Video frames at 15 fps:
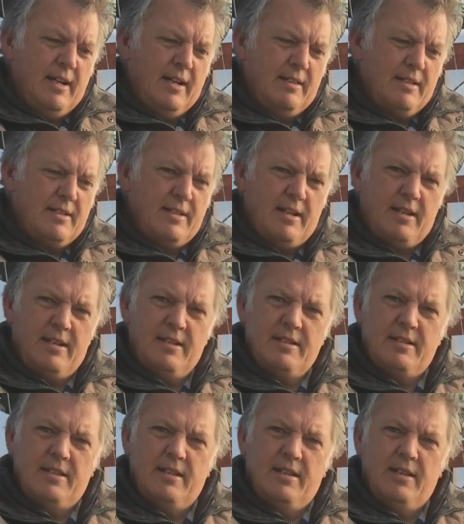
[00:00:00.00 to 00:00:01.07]
and the
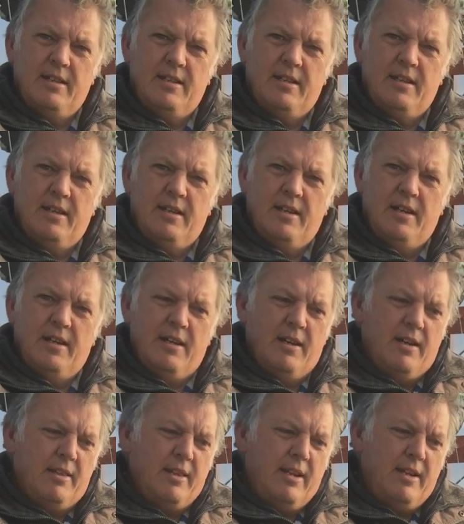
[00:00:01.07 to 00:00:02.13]
suckers
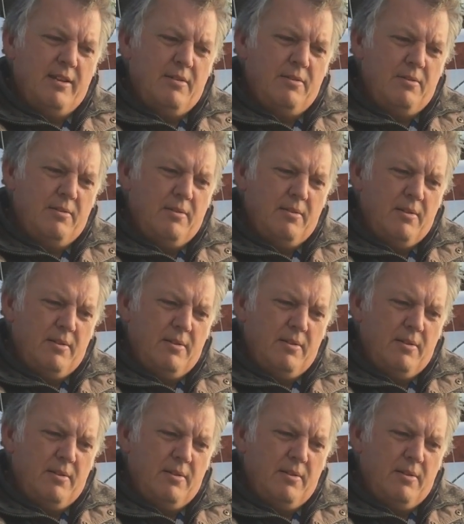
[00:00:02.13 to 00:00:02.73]
are the little